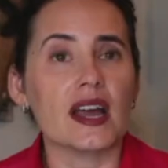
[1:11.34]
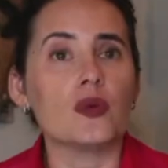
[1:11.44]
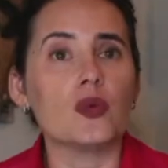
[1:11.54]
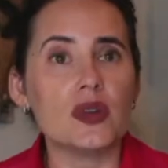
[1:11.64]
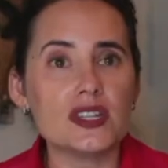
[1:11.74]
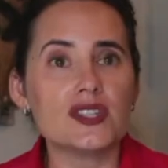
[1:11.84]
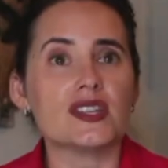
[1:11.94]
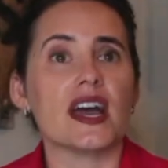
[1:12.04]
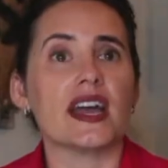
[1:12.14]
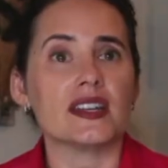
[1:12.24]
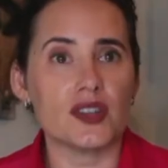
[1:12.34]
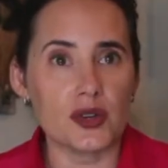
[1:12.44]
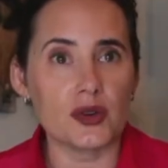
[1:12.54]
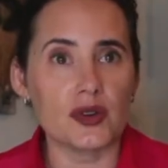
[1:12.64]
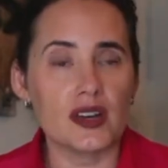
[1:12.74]
and I wished I
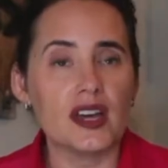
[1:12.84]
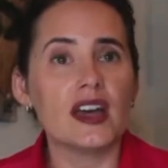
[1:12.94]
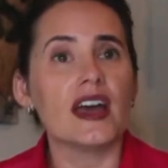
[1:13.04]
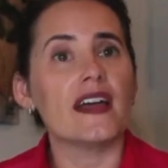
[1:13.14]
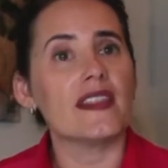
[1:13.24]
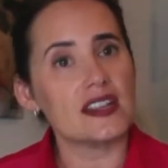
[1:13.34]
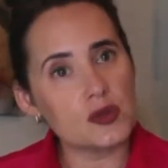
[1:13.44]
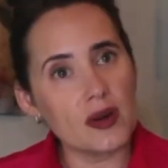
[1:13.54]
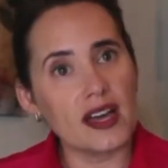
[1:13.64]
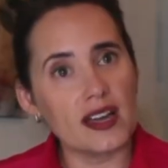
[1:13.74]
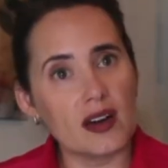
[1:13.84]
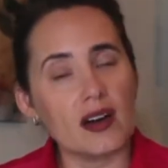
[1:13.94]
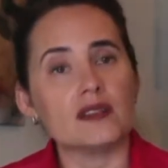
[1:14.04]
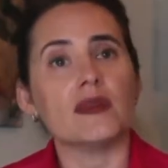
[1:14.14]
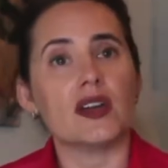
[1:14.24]
knew. And that's why I
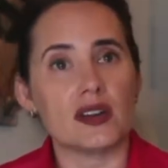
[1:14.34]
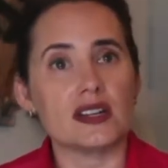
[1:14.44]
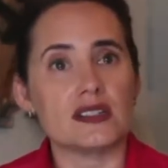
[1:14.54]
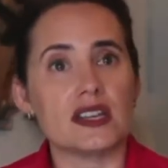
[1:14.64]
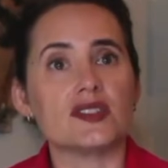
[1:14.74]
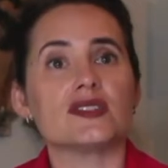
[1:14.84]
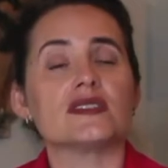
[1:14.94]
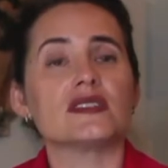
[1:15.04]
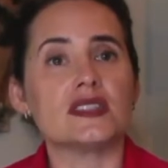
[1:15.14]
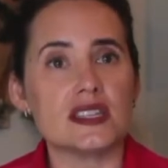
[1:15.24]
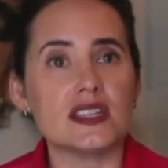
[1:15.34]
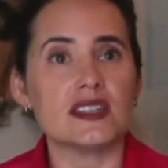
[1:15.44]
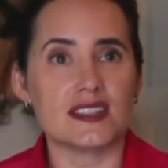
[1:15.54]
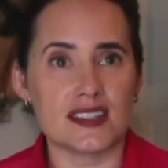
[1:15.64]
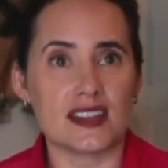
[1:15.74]
called my organization
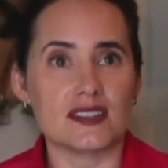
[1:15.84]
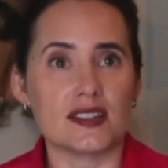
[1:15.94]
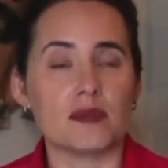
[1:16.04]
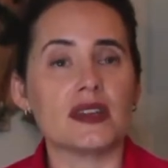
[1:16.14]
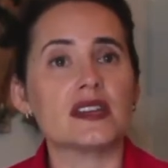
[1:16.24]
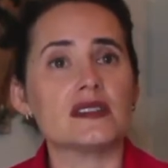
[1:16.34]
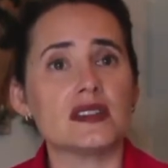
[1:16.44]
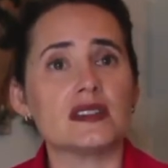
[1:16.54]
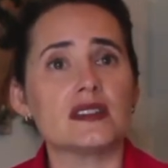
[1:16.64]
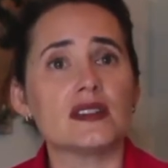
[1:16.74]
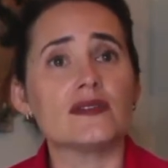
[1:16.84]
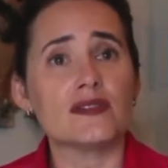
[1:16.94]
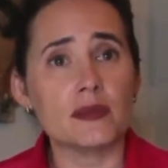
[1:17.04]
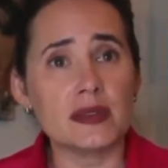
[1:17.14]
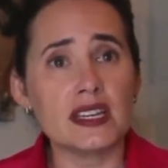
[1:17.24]
Celia Center, because it, for